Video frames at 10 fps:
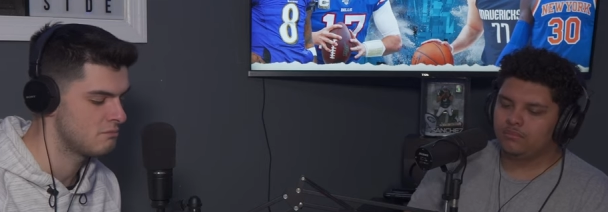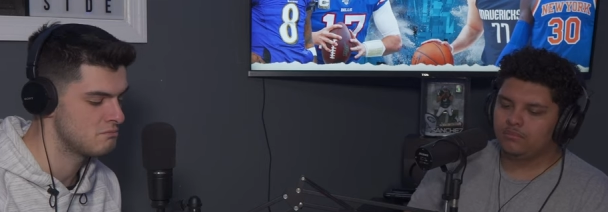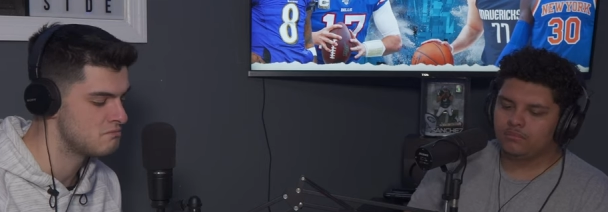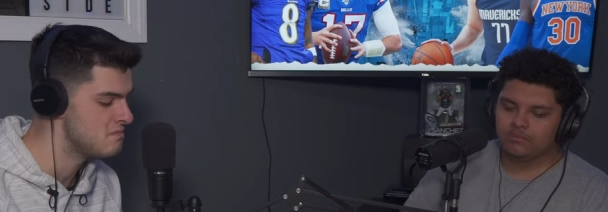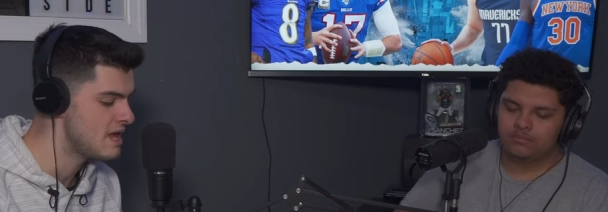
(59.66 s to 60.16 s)

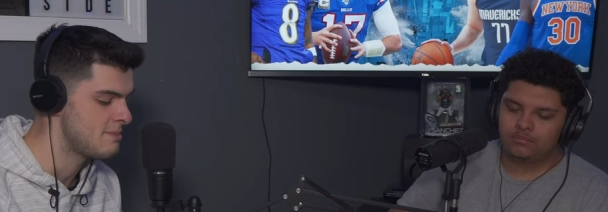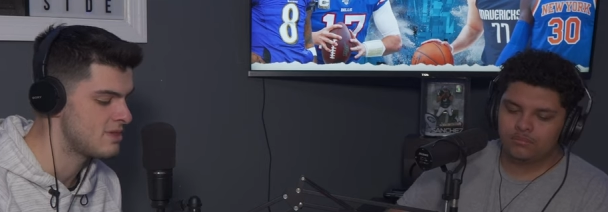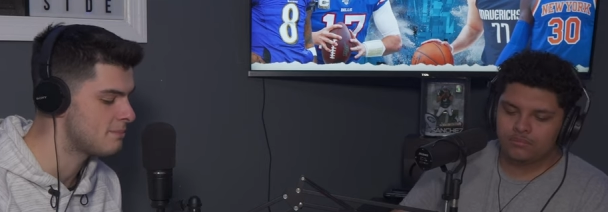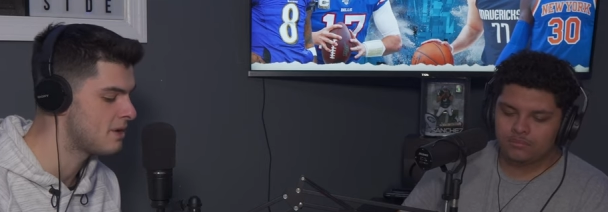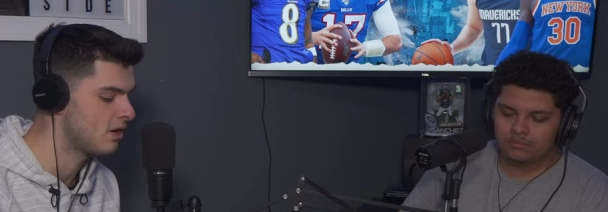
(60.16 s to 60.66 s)
Speaker 1: maybe
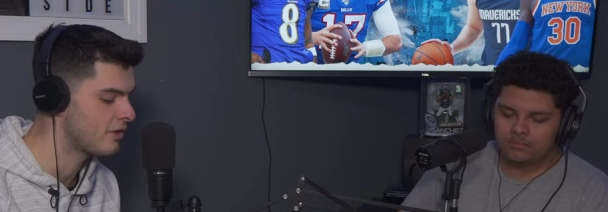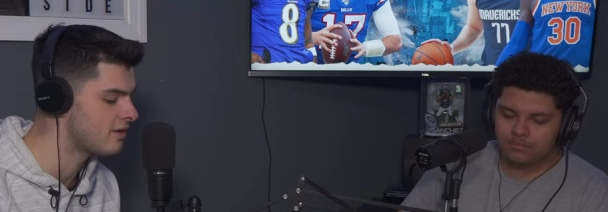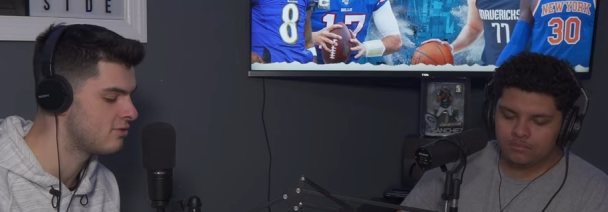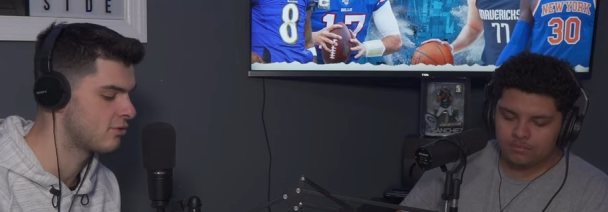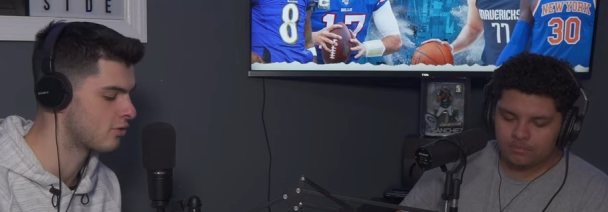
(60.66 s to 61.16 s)
the
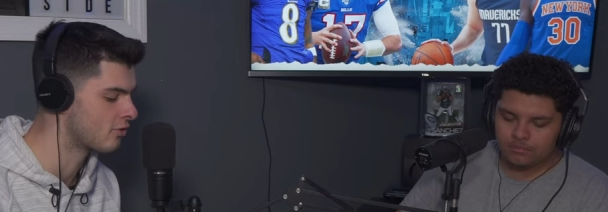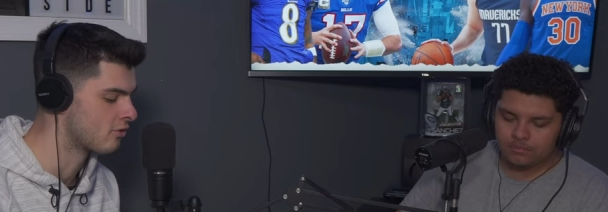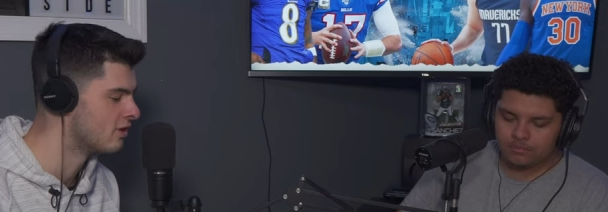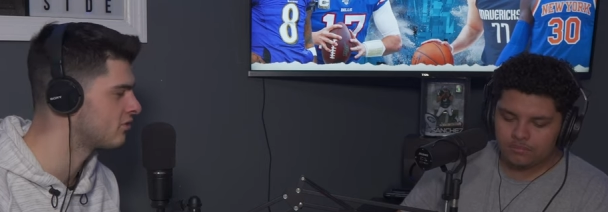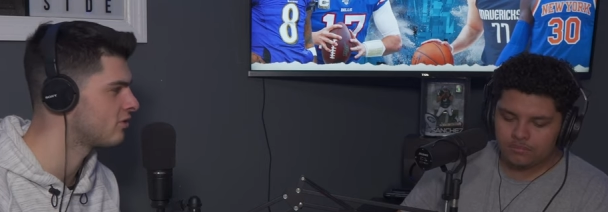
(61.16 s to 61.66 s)
Pelicans or the
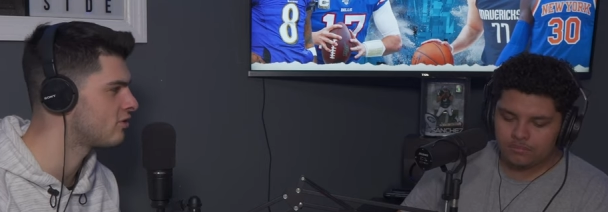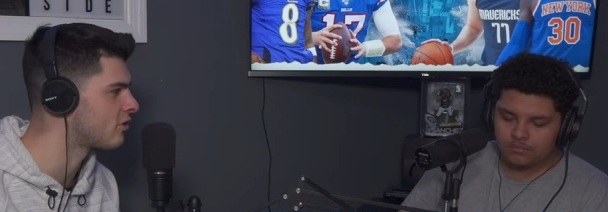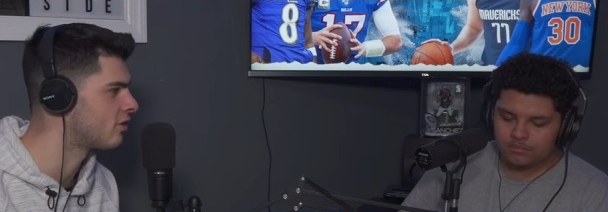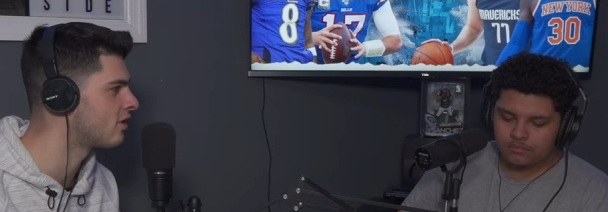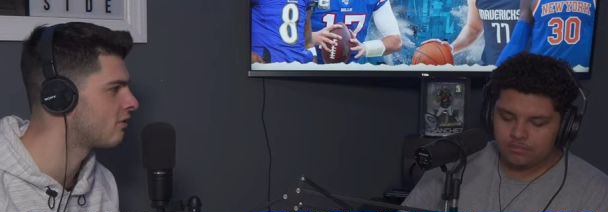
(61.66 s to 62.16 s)
Grizzlies
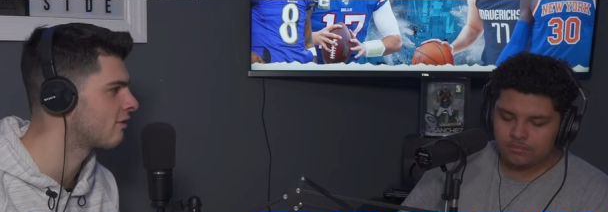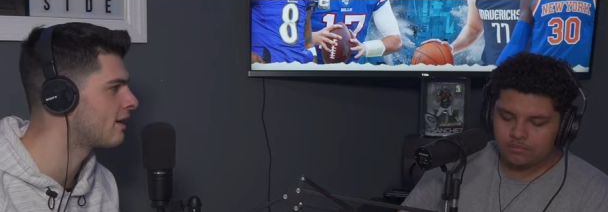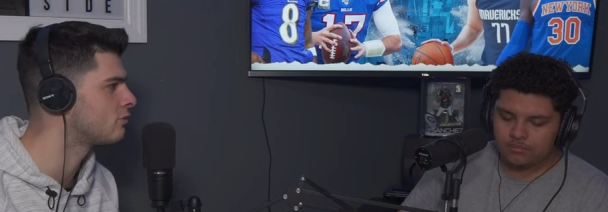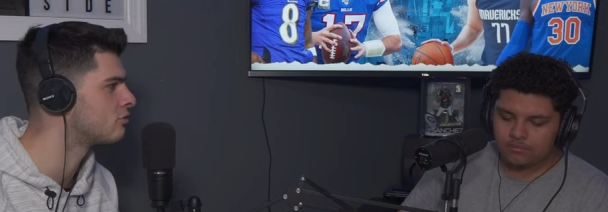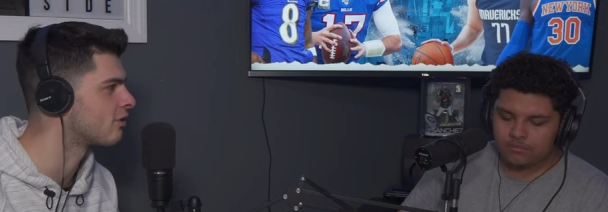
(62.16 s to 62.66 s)
turning it
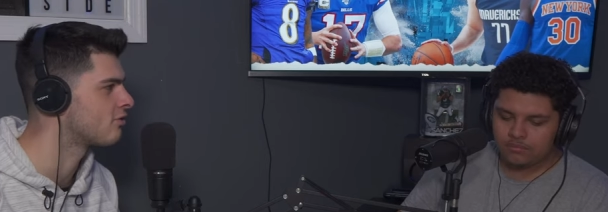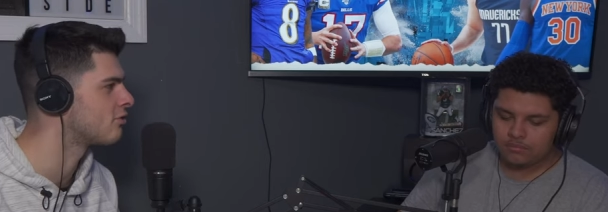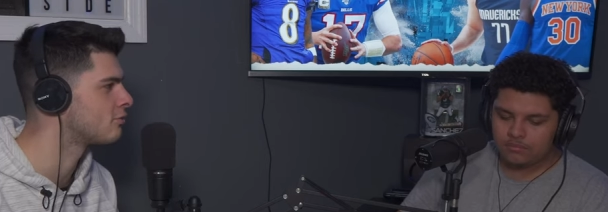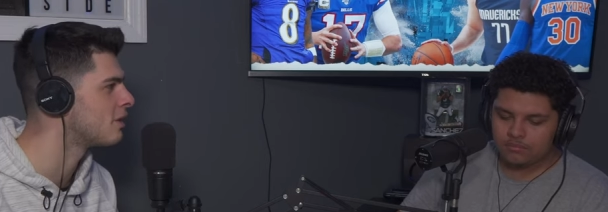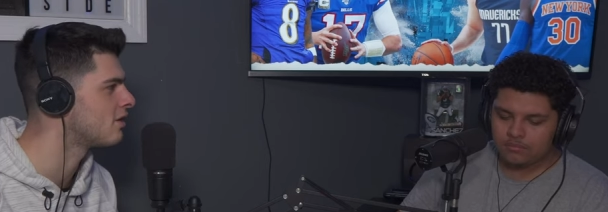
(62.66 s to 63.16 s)
around just
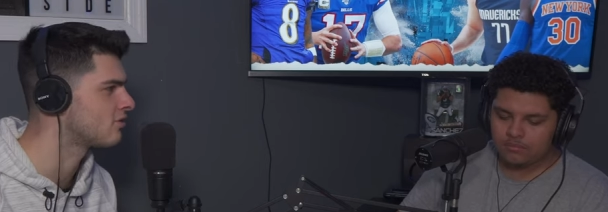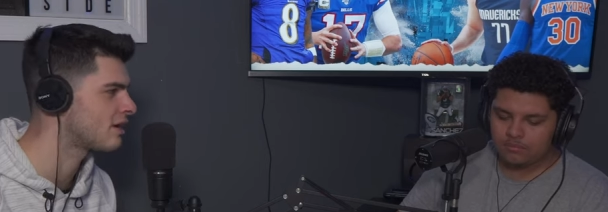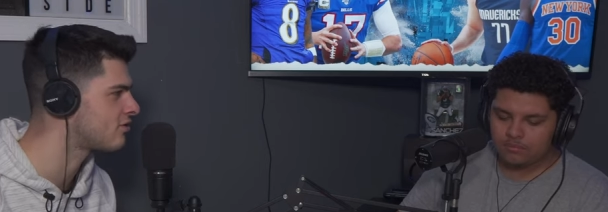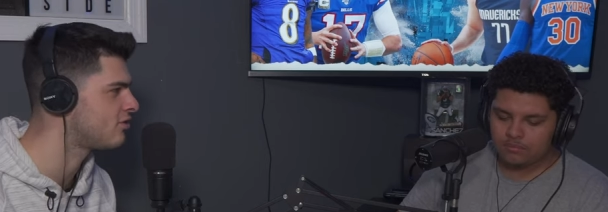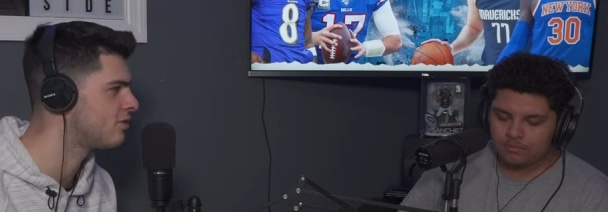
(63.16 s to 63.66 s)
as well as I
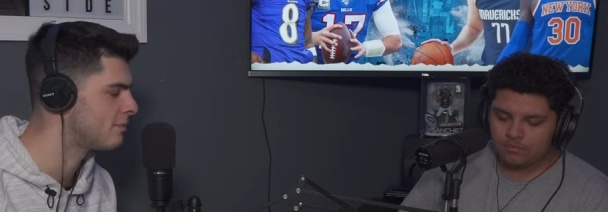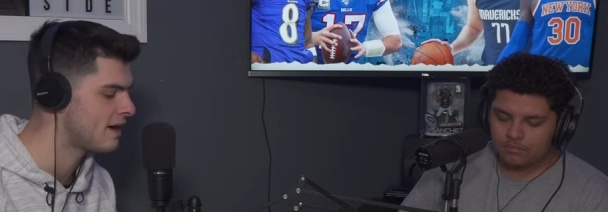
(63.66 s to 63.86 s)
could see the